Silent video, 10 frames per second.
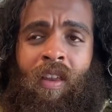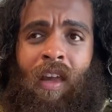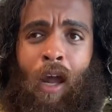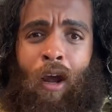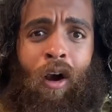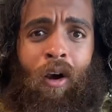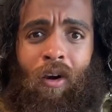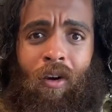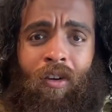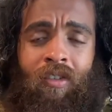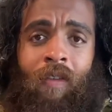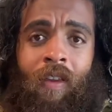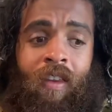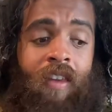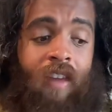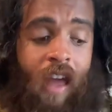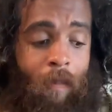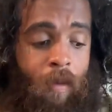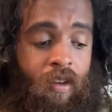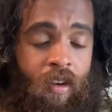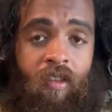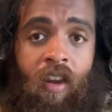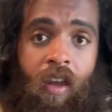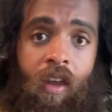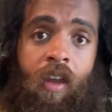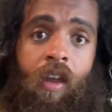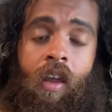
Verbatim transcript: like a car or so like things that happen to this day.